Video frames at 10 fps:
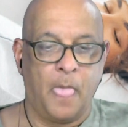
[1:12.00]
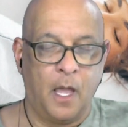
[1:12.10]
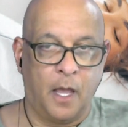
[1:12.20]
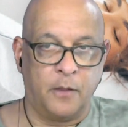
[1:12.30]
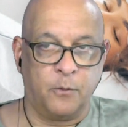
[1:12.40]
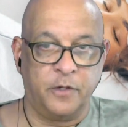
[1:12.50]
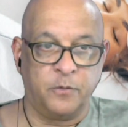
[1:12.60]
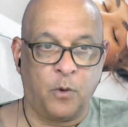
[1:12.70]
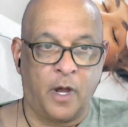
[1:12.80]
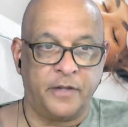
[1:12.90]
And the
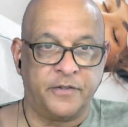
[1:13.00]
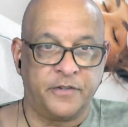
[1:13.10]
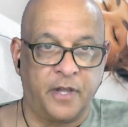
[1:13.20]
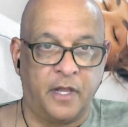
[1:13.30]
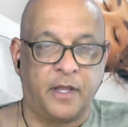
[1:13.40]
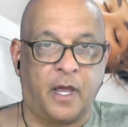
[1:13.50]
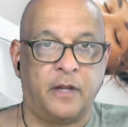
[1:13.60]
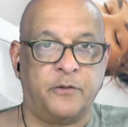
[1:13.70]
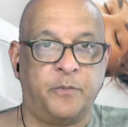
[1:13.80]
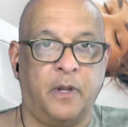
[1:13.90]
reason why I say that
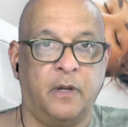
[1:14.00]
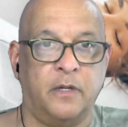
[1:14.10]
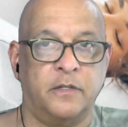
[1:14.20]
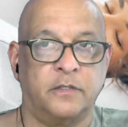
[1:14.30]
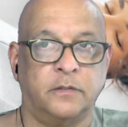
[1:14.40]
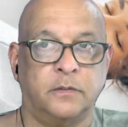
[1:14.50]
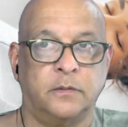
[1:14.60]
is because